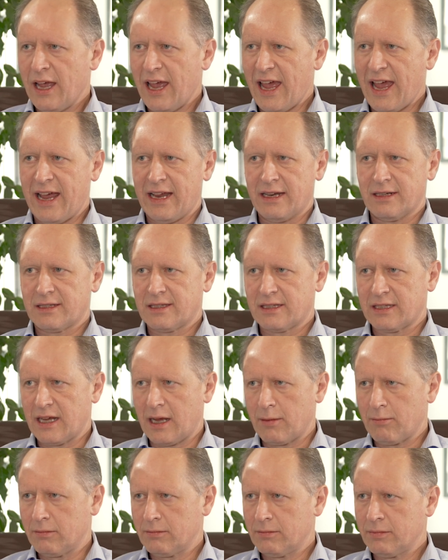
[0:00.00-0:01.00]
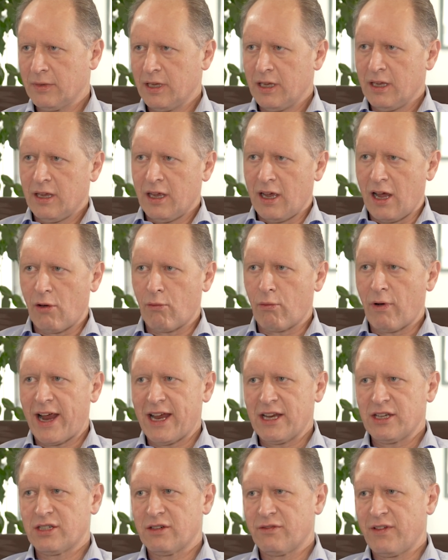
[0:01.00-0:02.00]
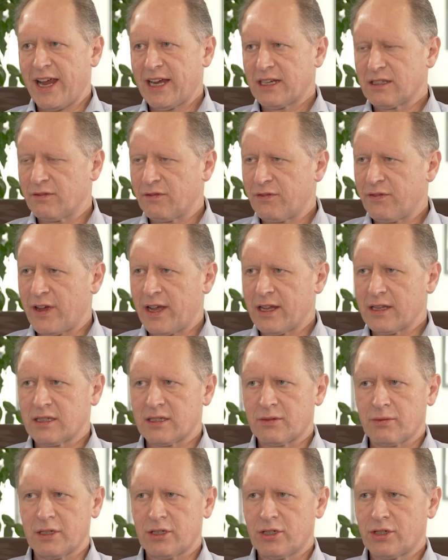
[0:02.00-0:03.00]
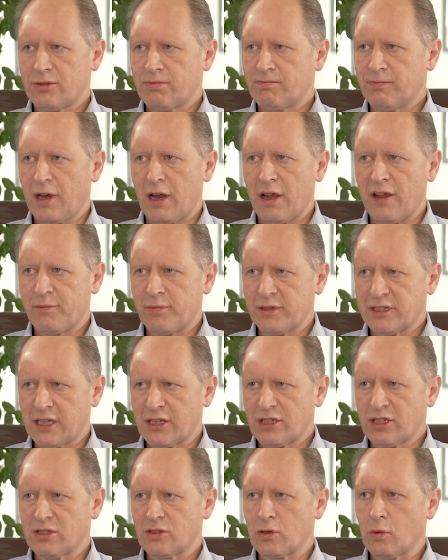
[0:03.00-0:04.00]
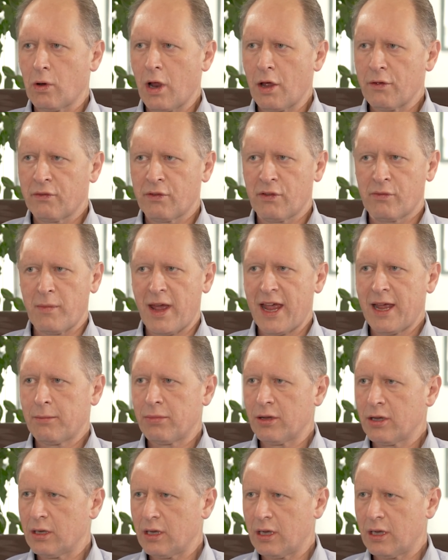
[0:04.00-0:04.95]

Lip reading: and a range of active funds which have positions all over the map.